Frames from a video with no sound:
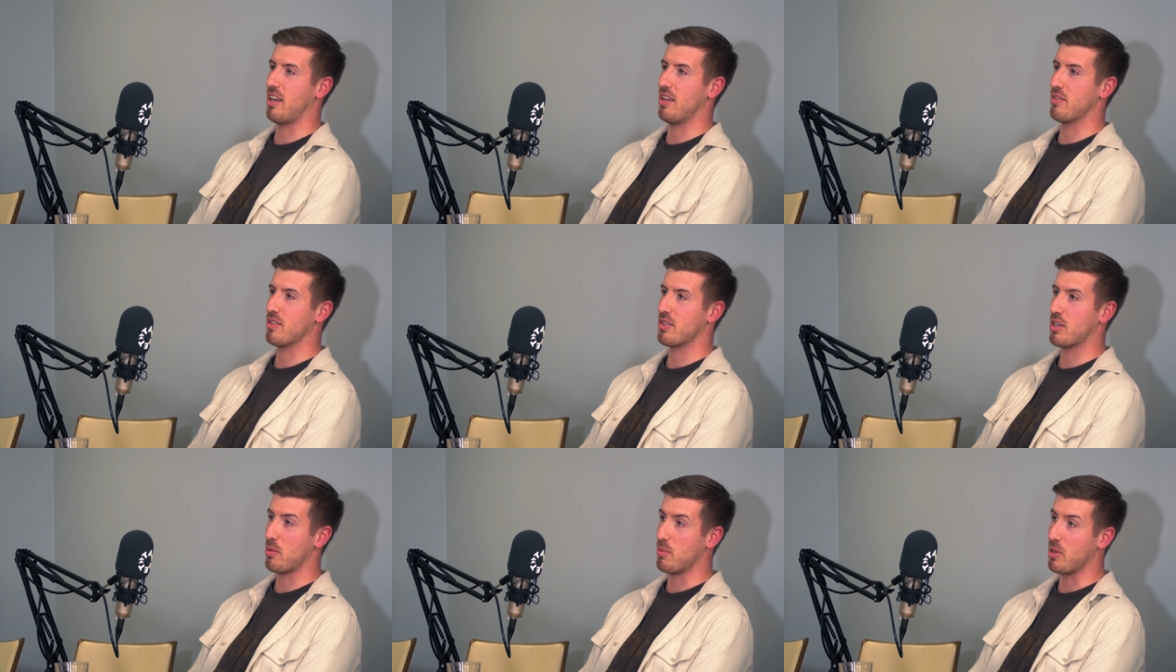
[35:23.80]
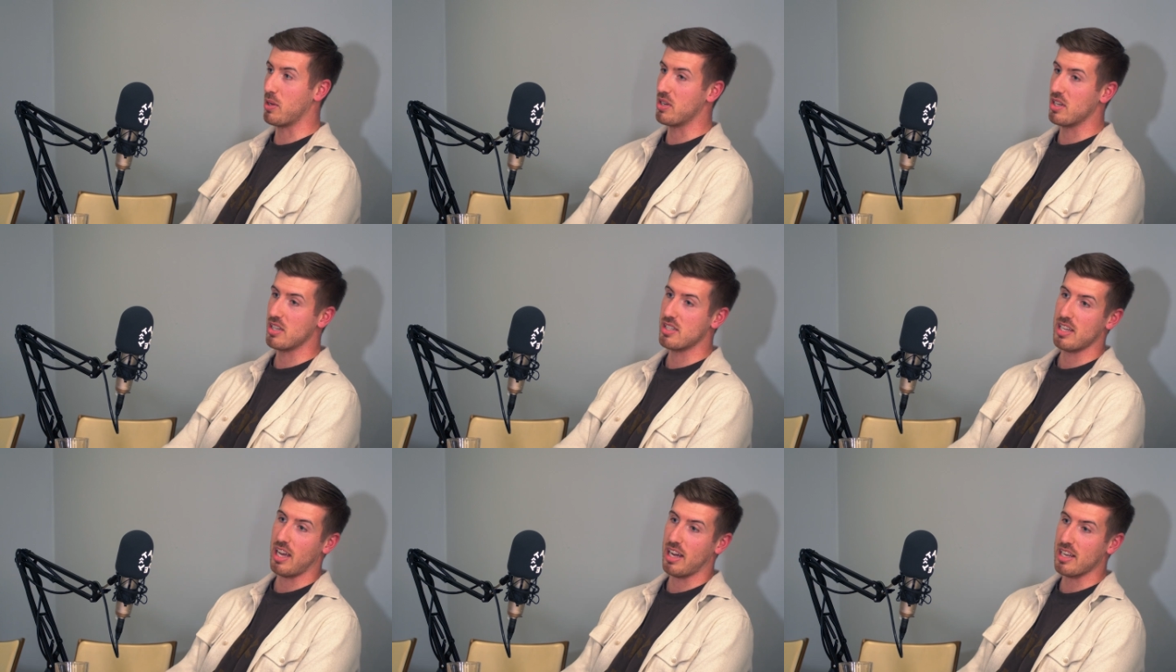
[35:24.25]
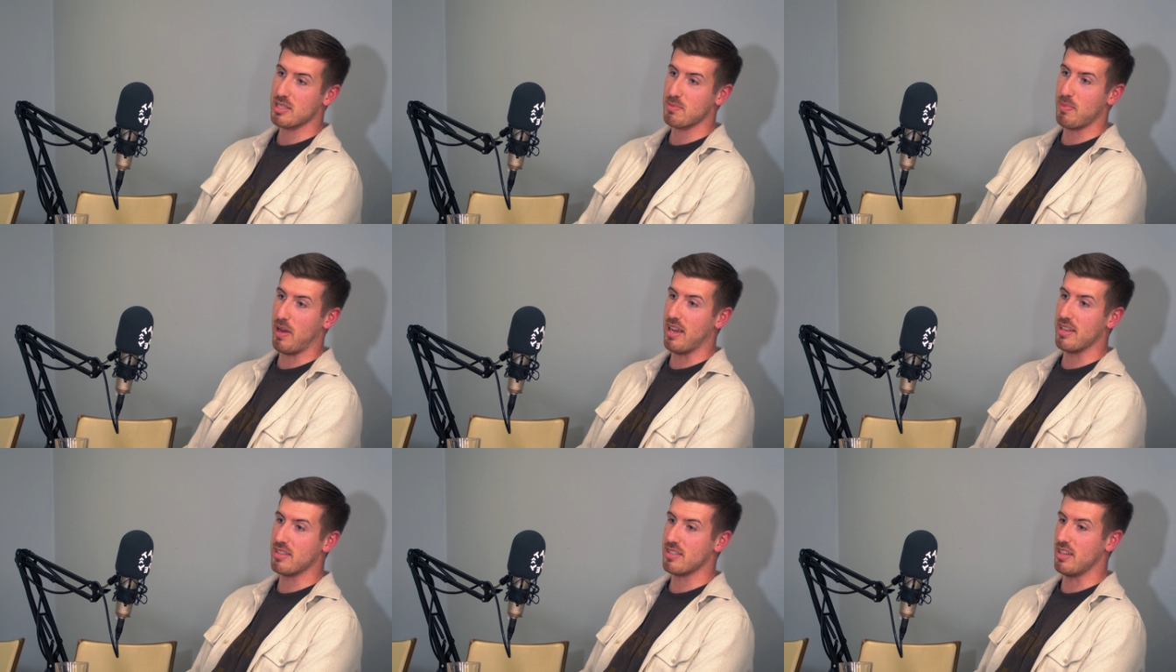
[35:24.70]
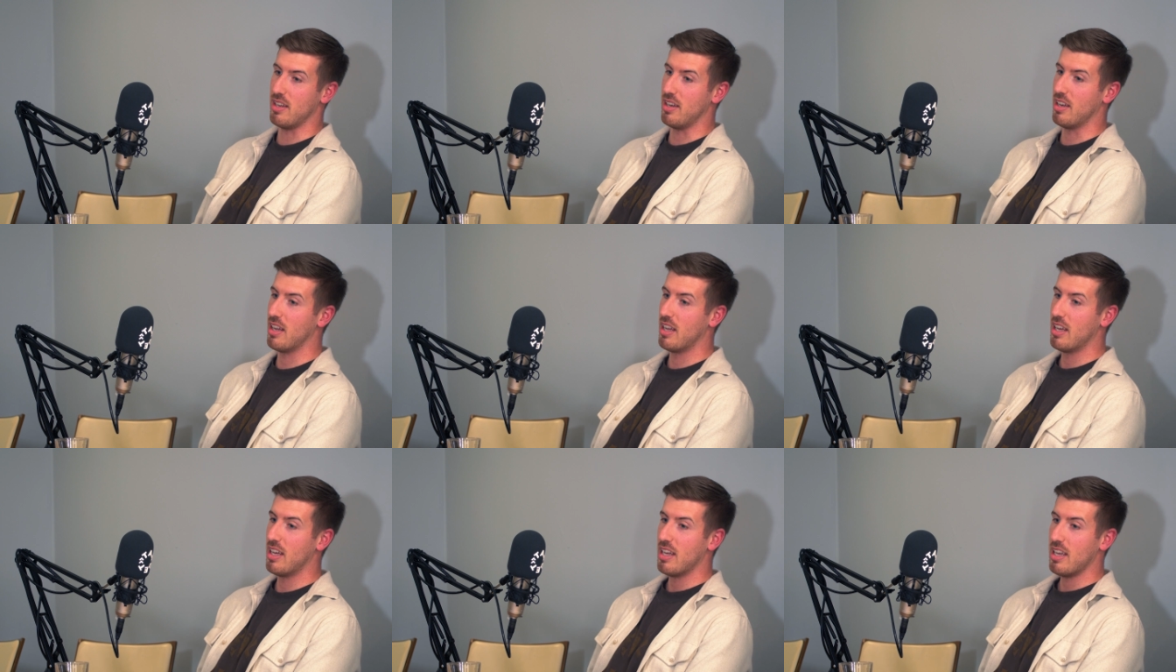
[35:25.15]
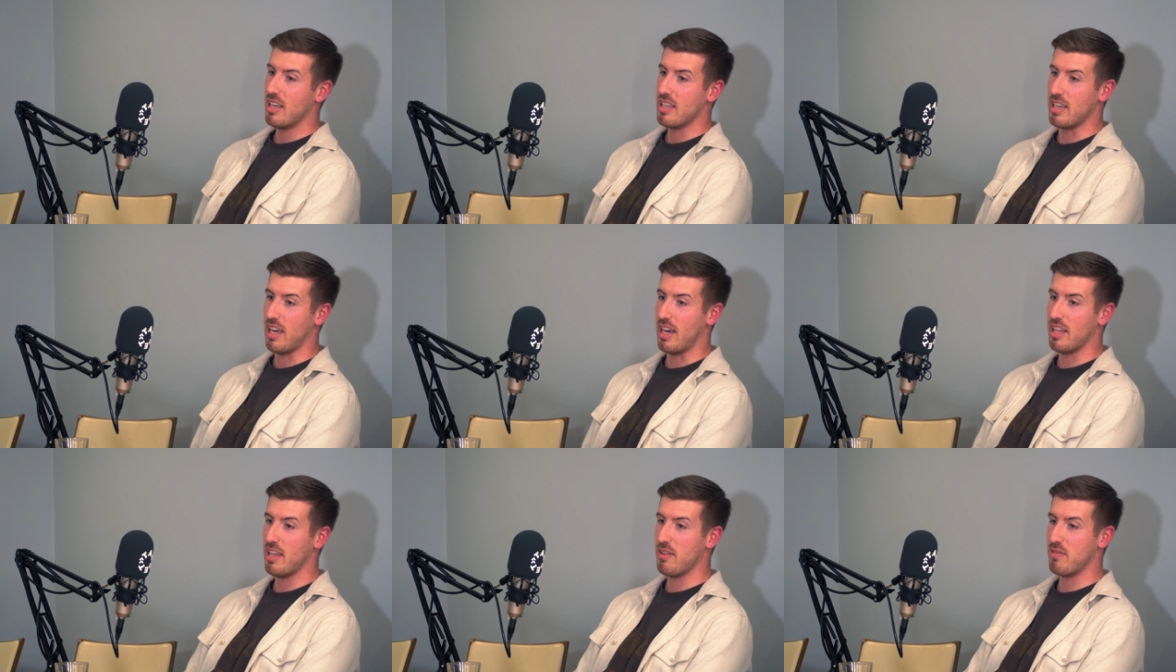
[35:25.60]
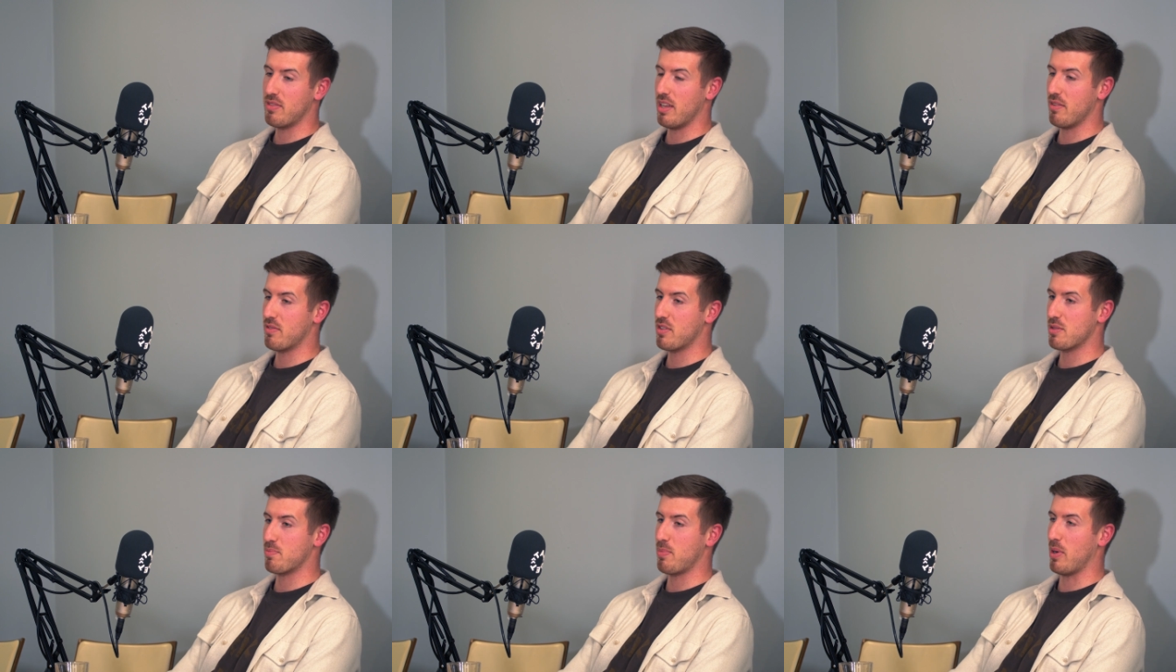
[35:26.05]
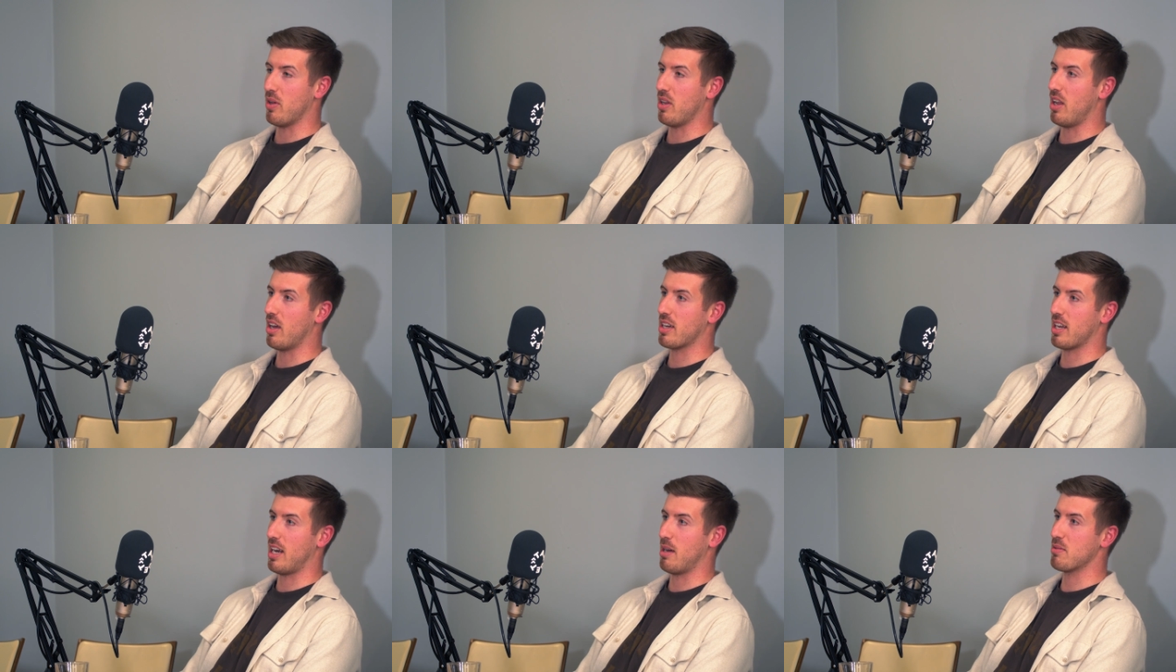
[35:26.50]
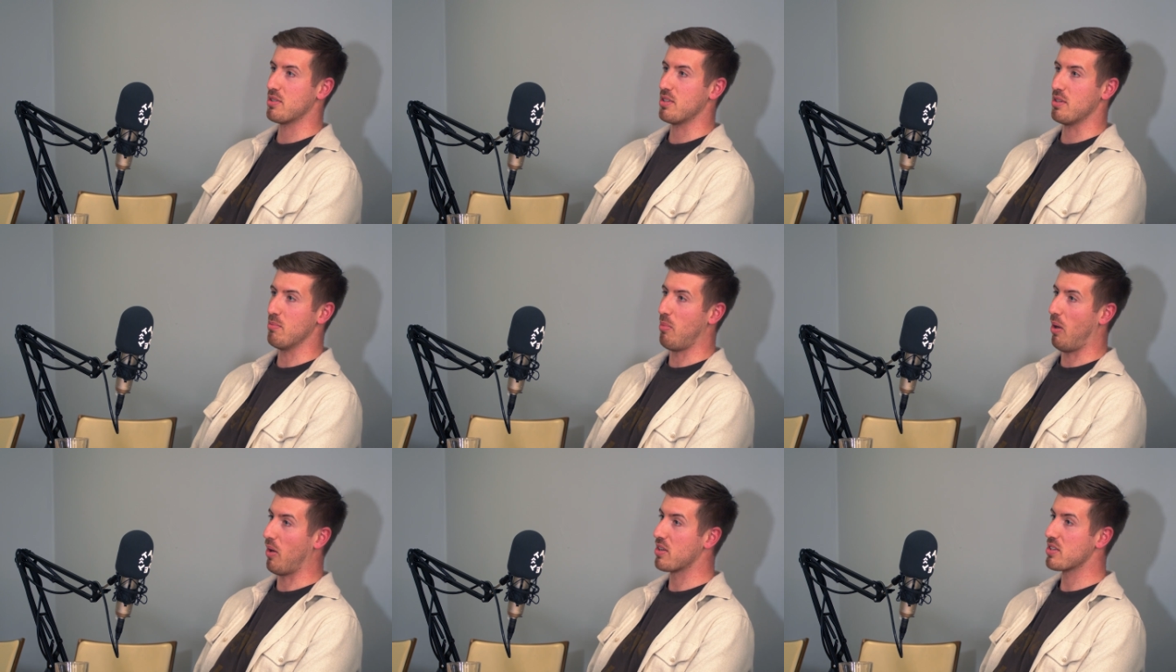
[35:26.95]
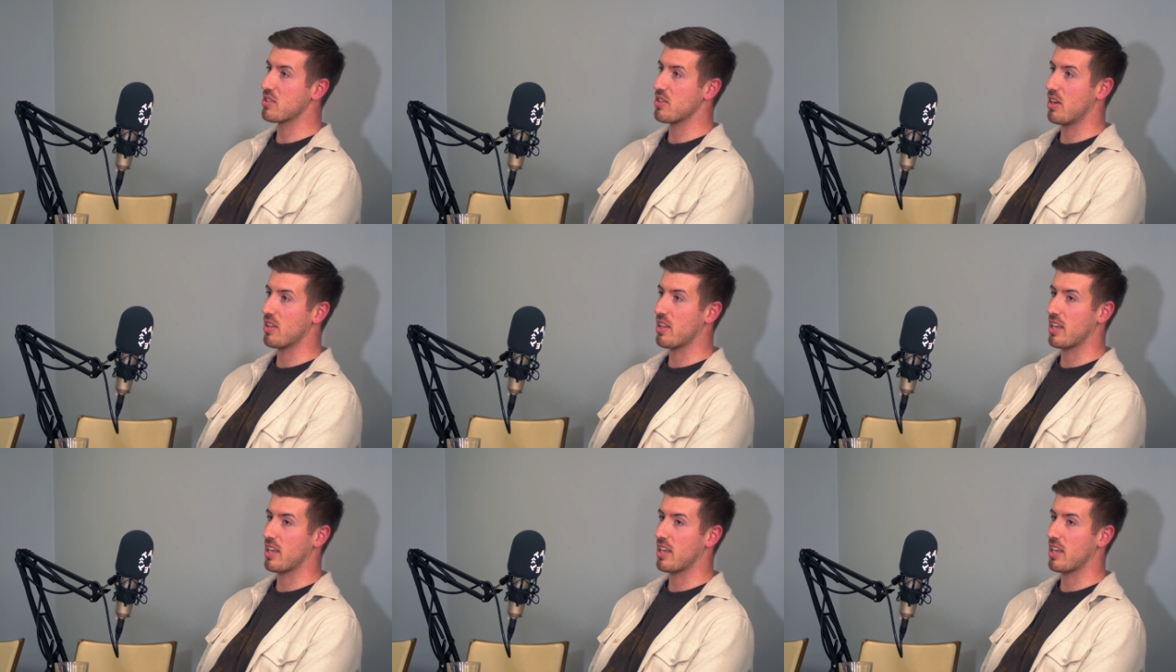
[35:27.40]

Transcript: that community aspect, and they've just built like an absolute monster,